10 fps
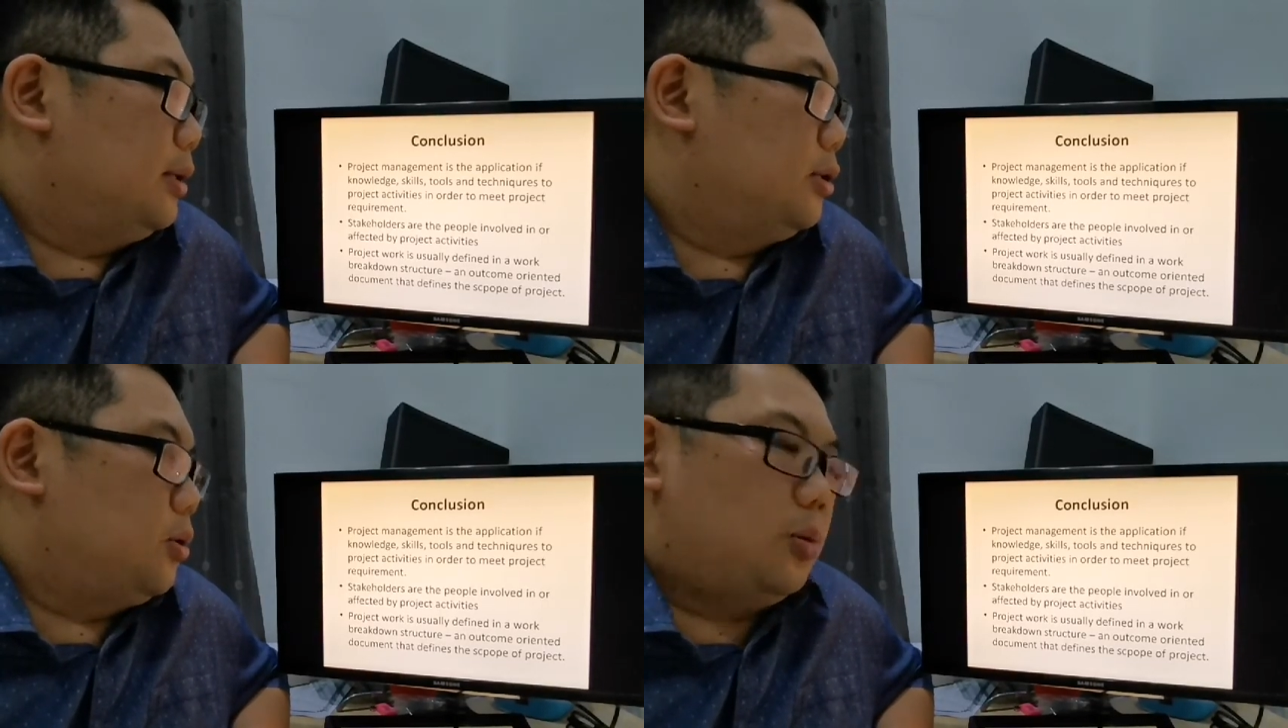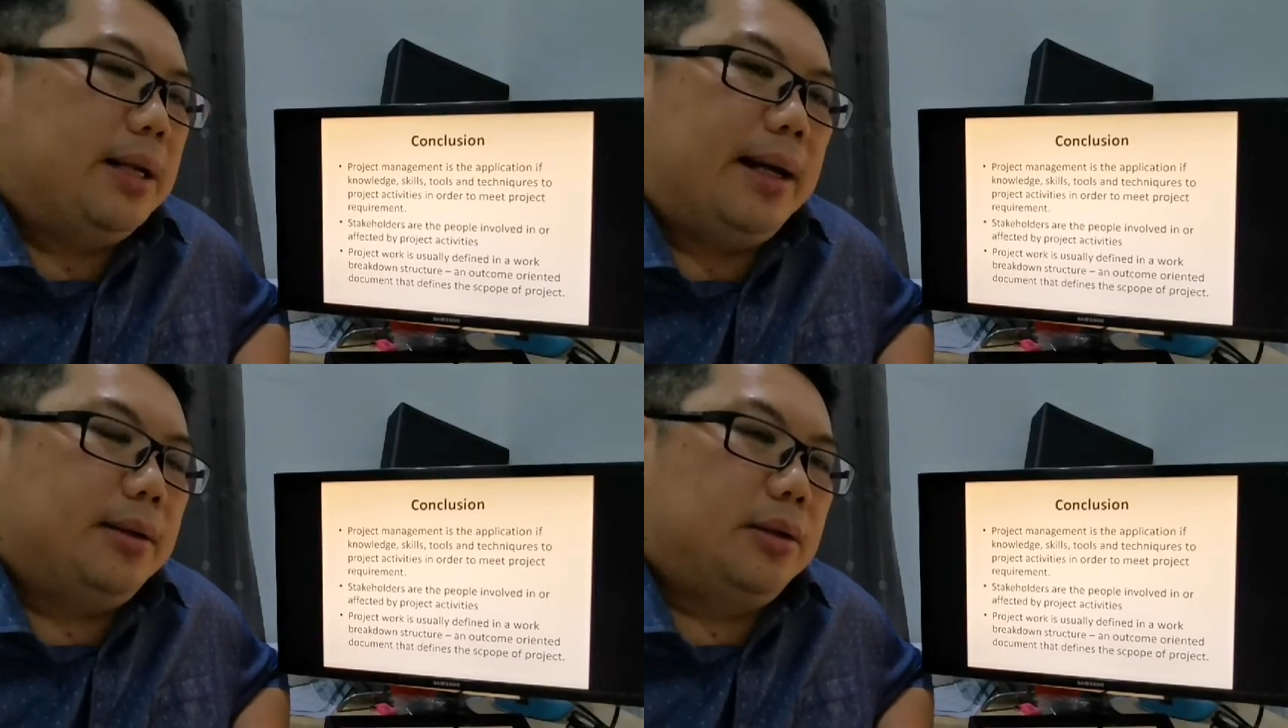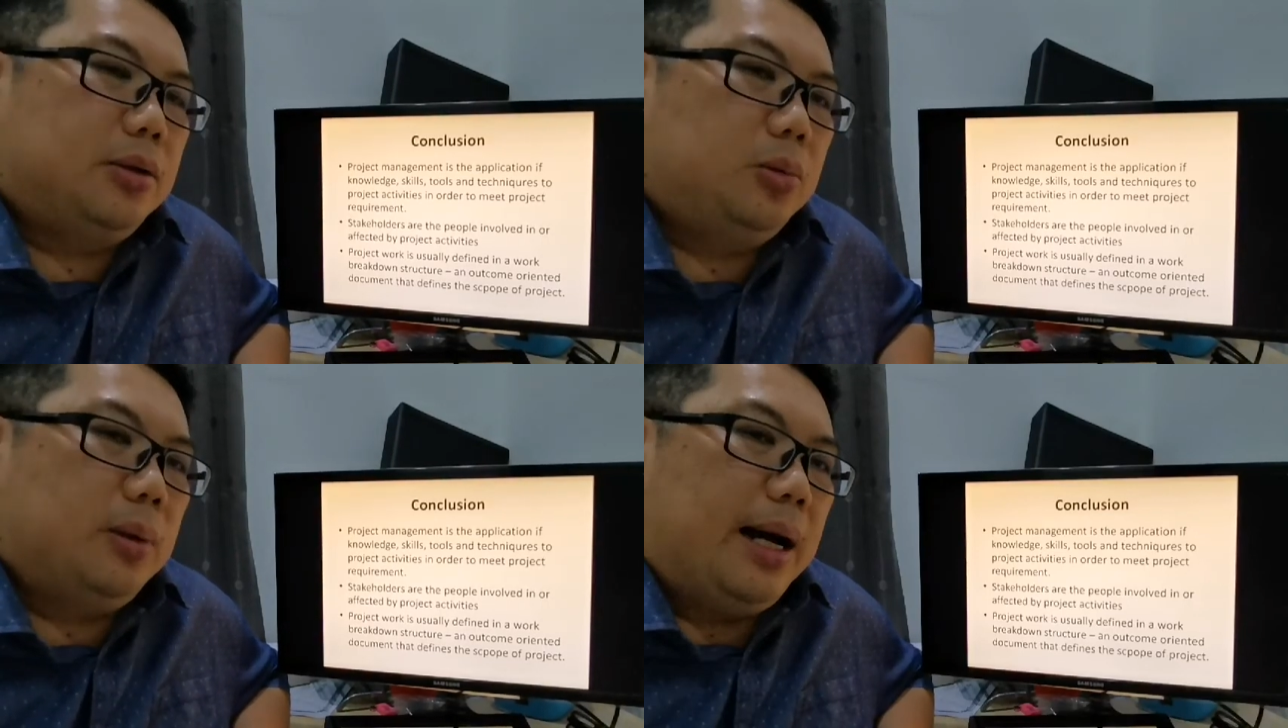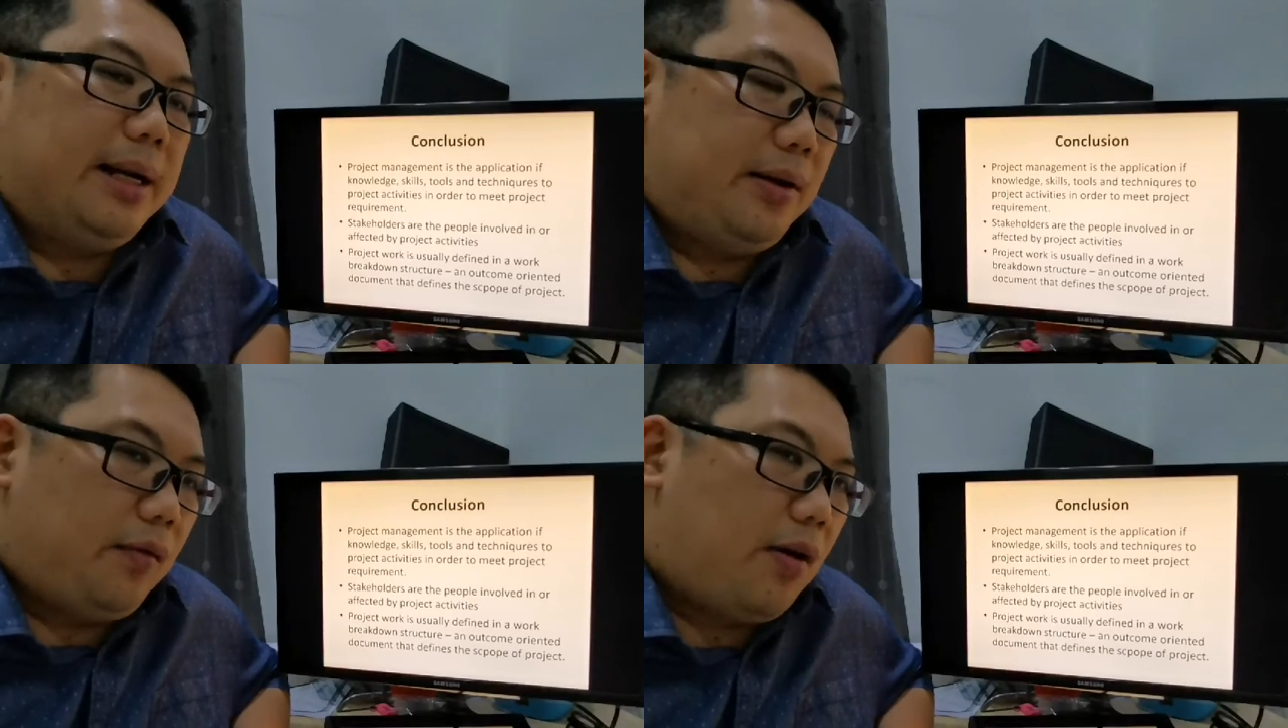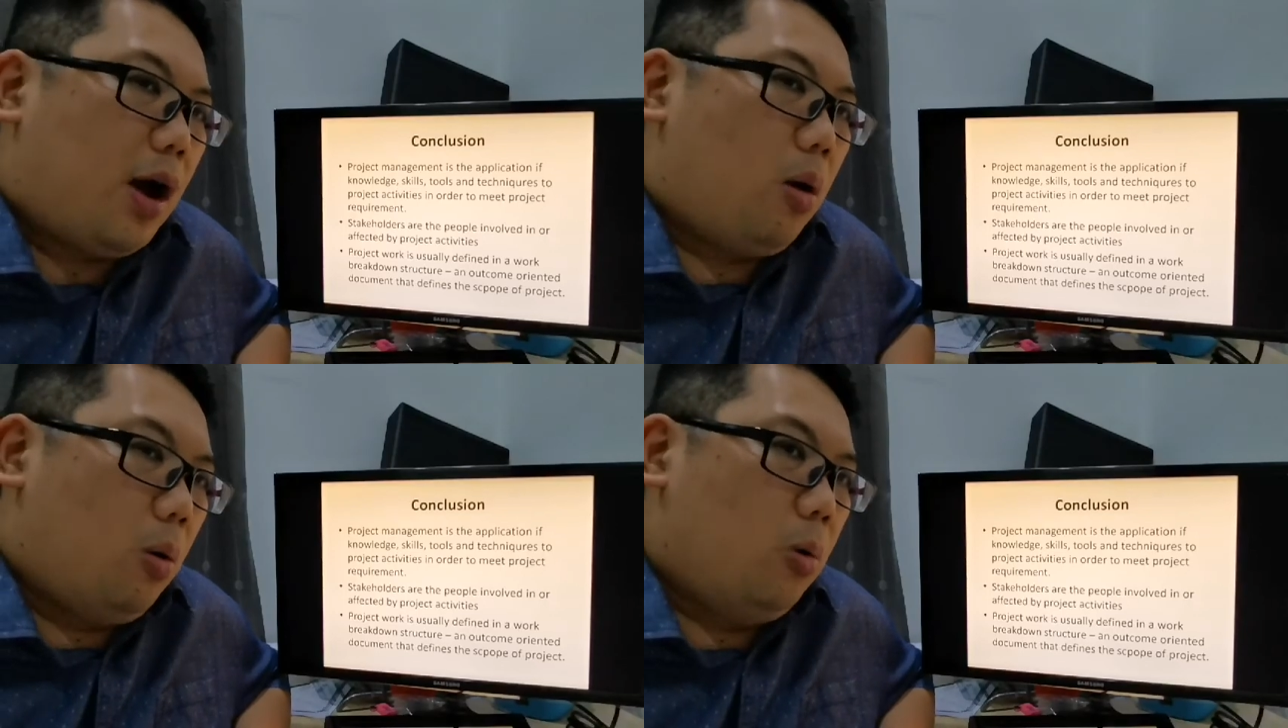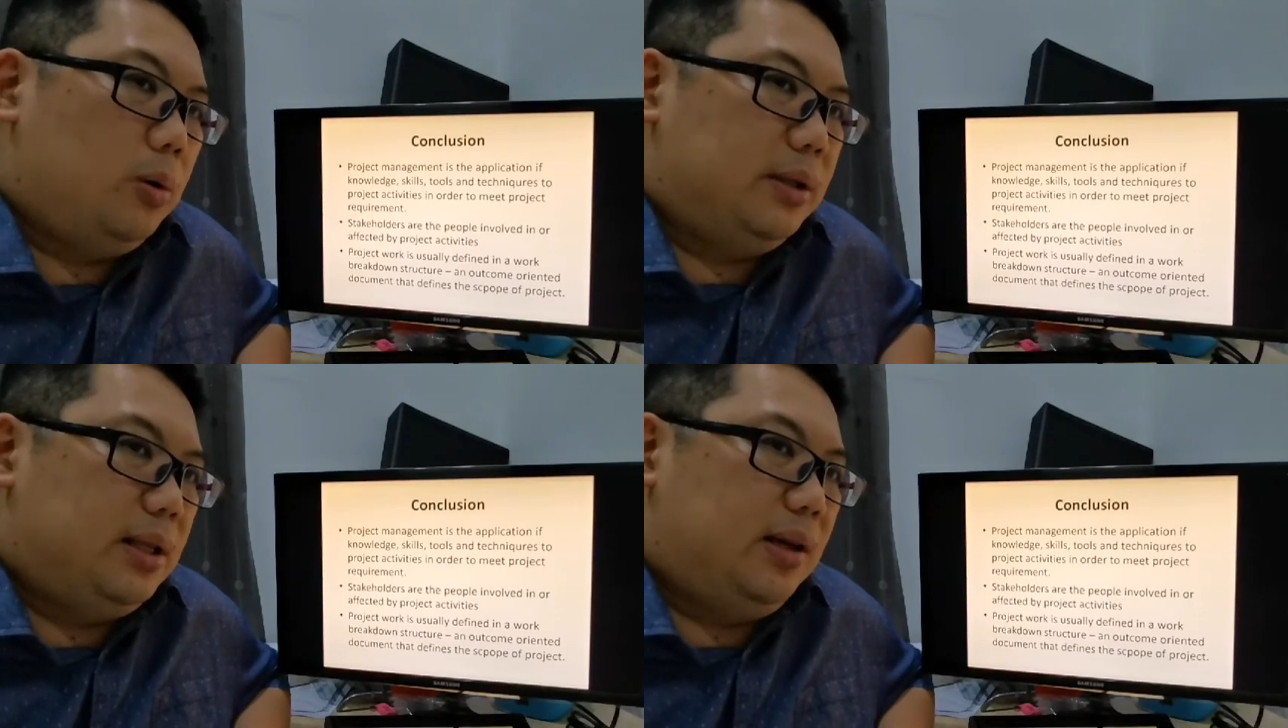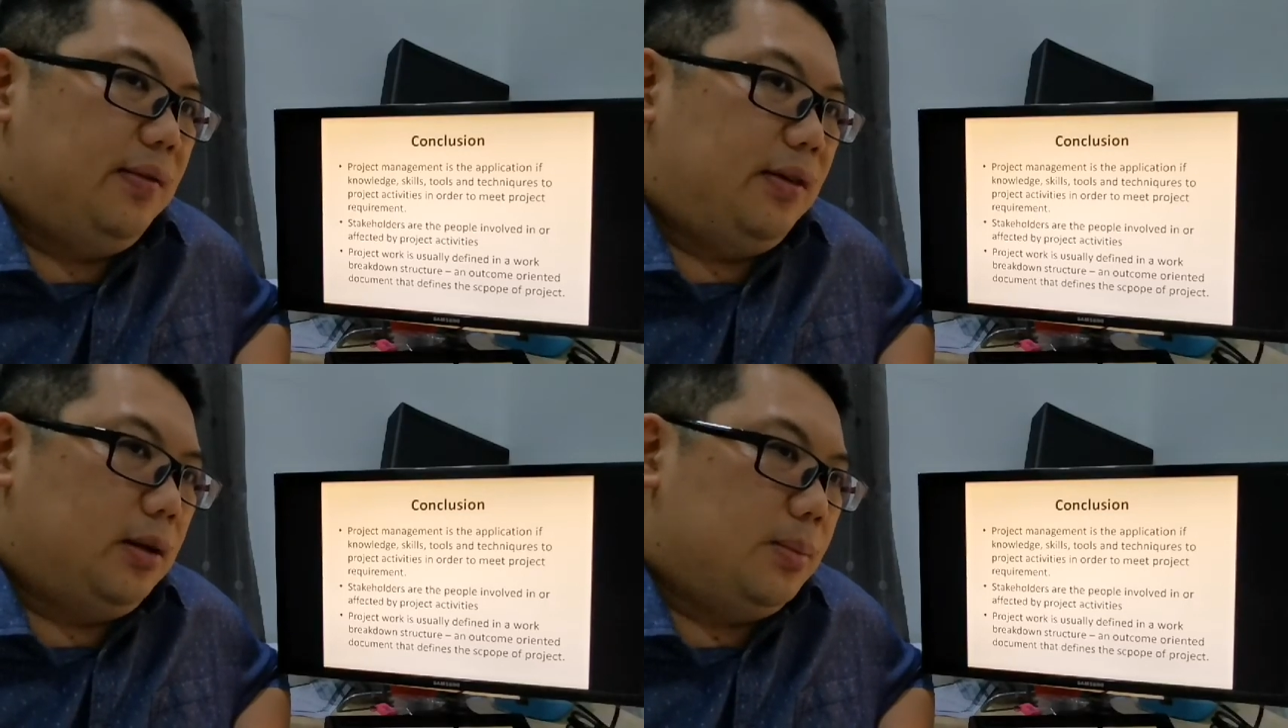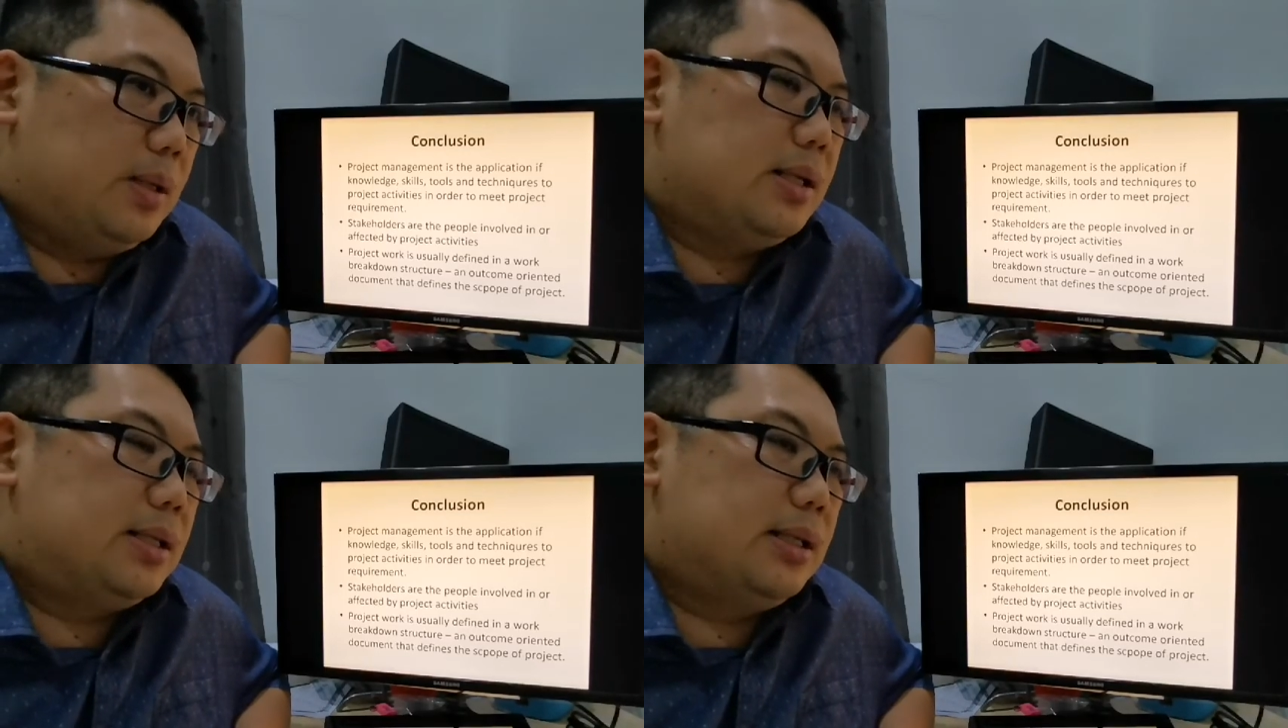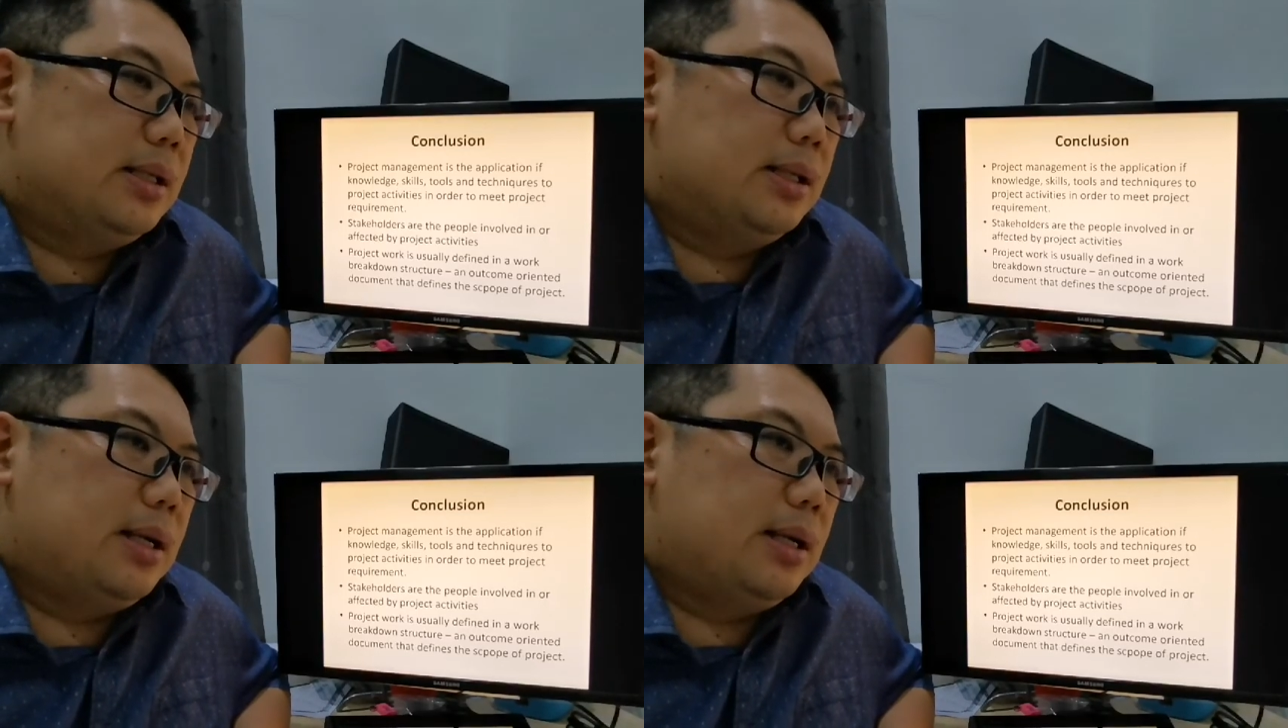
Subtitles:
so that to identify all the deliverables